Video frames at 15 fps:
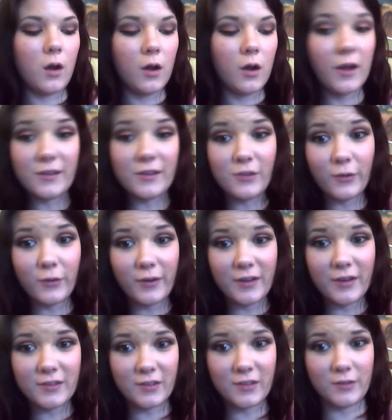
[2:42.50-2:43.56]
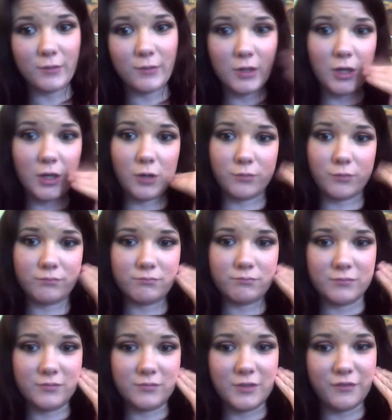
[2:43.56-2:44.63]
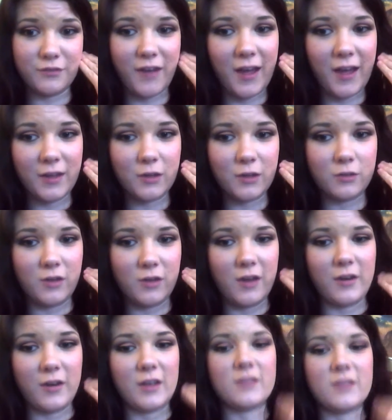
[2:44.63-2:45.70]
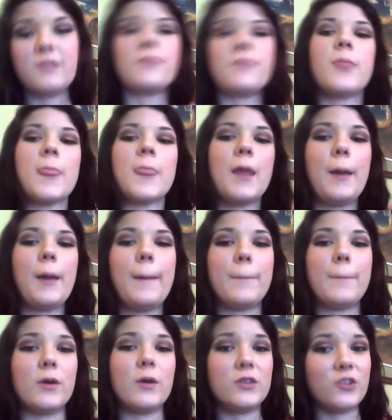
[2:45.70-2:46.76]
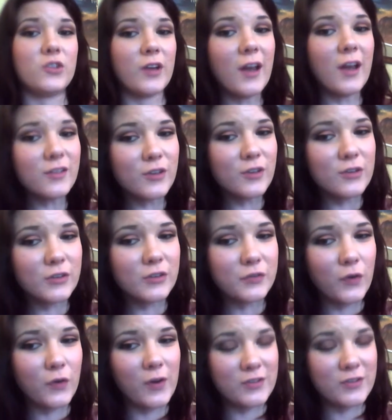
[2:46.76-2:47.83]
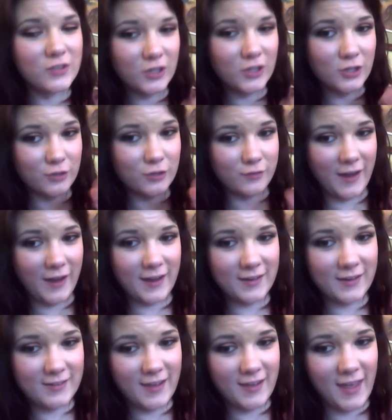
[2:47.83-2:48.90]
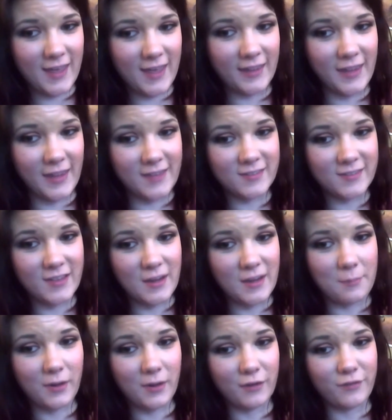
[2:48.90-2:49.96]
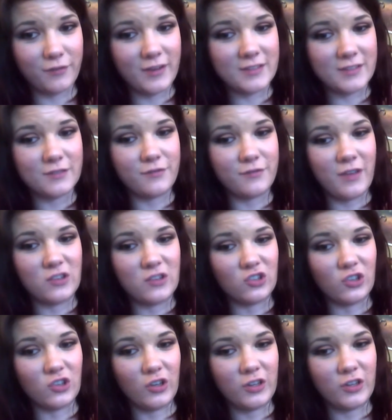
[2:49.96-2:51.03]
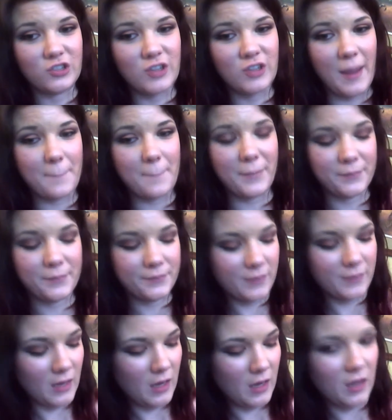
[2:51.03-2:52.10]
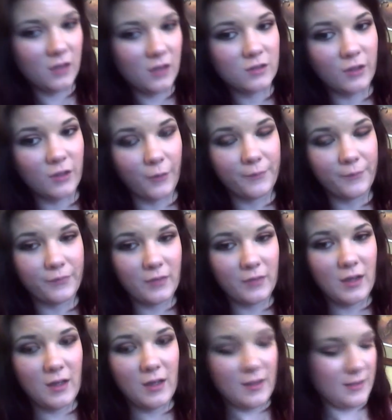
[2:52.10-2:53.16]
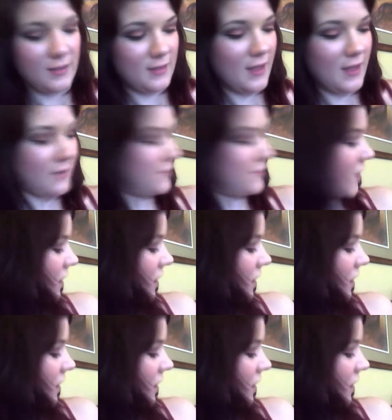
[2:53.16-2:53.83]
contouring to, define those areas. But what you can also use it for is to correct a less than perfect facial shape. So, let's talk